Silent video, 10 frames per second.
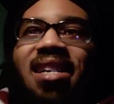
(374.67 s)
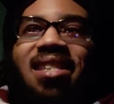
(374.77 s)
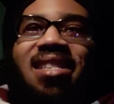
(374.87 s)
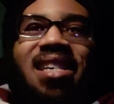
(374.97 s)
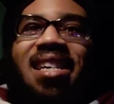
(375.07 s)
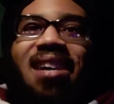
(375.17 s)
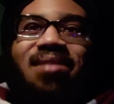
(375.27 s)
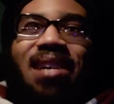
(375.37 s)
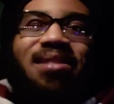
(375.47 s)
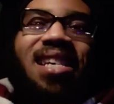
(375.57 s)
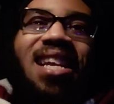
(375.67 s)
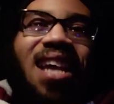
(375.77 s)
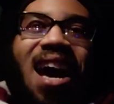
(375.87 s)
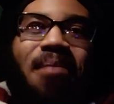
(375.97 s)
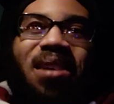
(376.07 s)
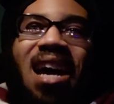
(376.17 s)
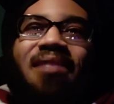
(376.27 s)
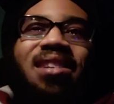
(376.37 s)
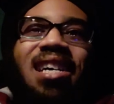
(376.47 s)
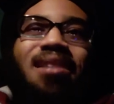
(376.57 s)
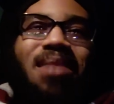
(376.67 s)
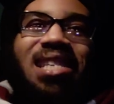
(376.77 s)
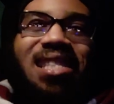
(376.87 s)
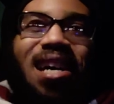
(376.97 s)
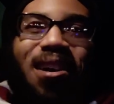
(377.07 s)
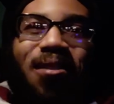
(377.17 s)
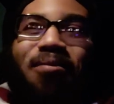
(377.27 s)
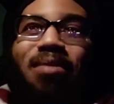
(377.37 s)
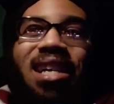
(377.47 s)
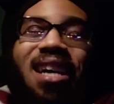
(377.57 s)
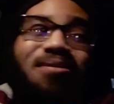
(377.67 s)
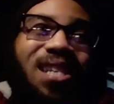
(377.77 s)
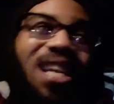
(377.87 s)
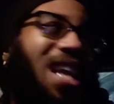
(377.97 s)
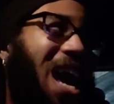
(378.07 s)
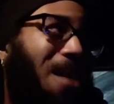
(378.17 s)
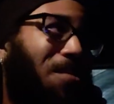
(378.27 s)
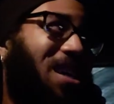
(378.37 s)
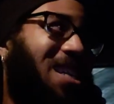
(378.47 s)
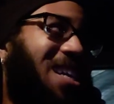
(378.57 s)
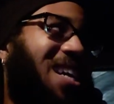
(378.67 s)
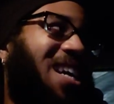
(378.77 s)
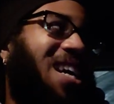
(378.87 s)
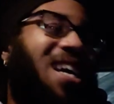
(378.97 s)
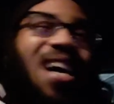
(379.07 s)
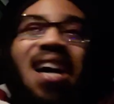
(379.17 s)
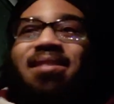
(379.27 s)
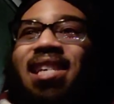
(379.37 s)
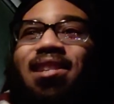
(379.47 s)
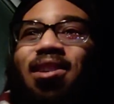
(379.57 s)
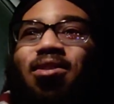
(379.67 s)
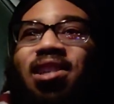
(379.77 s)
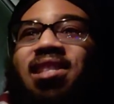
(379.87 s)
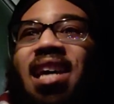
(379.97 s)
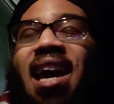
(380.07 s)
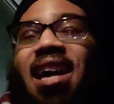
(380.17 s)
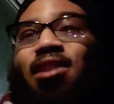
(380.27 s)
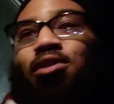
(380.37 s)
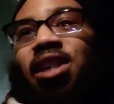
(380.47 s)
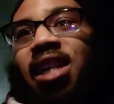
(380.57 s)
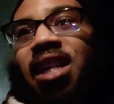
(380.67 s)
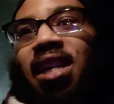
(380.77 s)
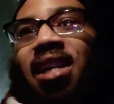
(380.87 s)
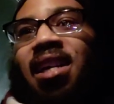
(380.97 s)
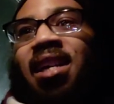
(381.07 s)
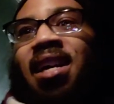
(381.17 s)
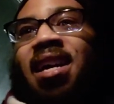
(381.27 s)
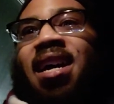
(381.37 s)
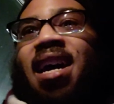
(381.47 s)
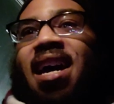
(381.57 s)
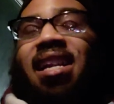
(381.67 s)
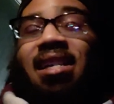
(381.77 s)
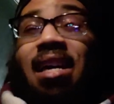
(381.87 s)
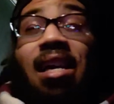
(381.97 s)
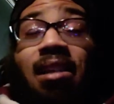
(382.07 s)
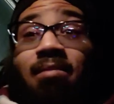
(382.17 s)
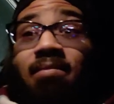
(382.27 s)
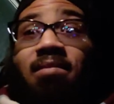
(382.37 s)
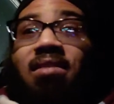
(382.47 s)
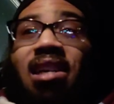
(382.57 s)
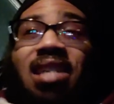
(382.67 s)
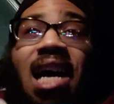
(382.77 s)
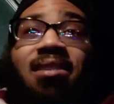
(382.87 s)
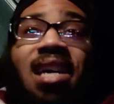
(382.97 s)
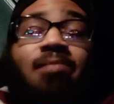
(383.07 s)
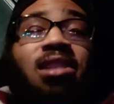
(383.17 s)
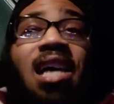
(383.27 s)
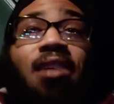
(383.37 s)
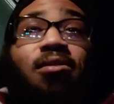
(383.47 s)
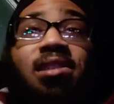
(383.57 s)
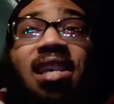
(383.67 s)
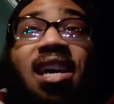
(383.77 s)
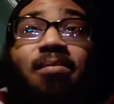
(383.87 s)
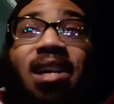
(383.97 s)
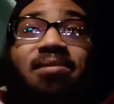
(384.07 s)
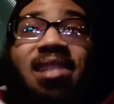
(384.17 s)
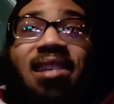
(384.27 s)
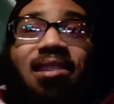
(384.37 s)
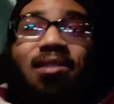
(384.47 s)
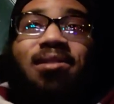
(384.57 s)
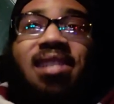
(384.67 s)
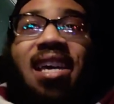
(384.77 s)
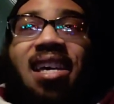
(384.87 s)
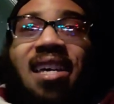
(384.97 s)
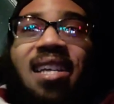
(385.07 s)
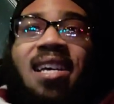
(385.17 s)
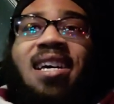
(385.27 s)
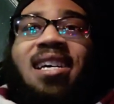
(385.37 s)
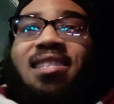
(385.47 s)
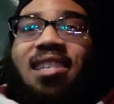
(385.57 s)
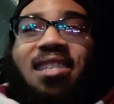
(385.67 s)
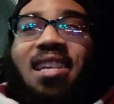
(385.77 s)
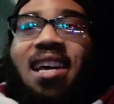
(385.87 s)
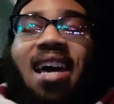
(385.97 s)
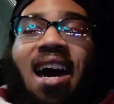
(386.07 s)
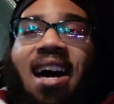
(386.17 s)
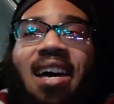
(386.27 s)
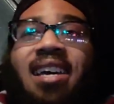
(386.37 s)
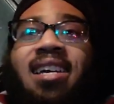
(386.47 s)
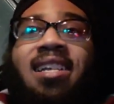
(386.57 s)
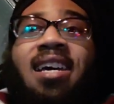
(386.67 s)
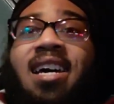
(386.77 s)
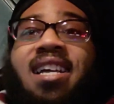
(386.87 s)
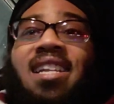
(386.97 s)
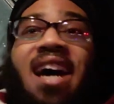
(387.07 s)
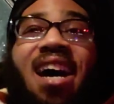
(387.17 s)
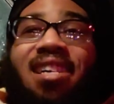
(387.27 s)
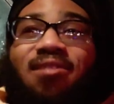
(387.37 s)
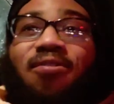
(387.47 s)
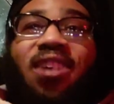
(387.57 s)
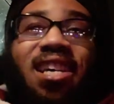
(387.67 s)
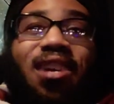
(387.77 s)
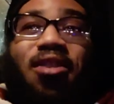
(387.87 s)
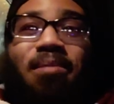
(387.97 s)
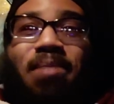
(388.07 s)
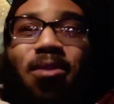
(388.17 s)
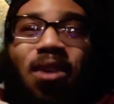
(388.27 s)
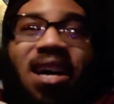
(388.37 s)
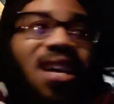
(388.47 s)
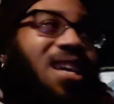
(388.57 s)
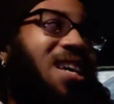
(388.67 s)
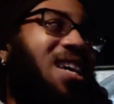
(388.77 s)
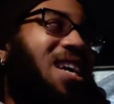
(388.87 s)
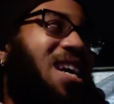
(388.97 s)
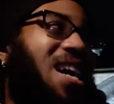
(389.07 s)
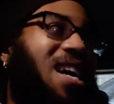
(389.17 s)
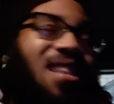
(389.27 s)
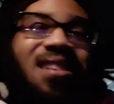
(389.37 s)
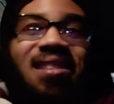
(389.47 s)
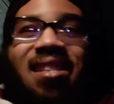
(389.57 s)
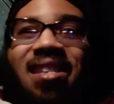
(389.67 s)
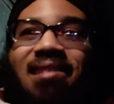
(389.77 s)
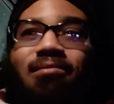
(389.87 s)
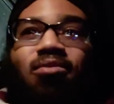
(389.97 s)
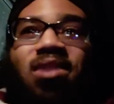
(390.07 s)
Like, I've seen it happen. I haven't done it myself, but I've seen it happen. I've seen dudes just say, hey, you look good. And a lot of times it's how you say it, but I've seen dudes say it just in a kind, not fucking creepy way. And,